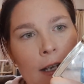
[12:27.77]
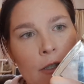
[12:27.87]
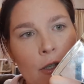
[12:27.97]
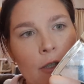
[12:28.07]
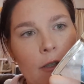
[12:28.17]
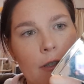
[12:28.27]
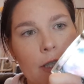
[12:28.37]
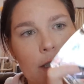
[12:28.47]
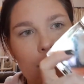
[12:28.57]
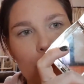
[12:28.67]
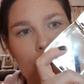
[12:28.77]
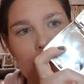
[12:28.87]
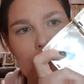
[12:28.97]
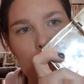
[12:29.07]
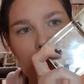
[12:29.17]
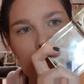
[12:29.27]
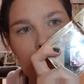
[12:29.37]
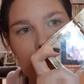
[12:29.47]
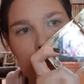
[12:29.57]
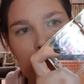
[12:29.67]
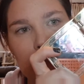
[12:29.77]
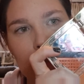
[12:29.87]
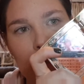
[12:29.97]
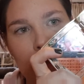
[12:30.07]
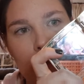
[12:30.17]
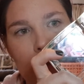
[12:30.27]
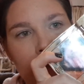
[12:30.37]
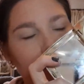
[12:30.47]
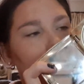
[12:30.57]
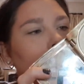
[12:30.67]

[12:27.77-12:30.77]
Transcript: tone. Yes, you can see me. That is me. Ha ha ha.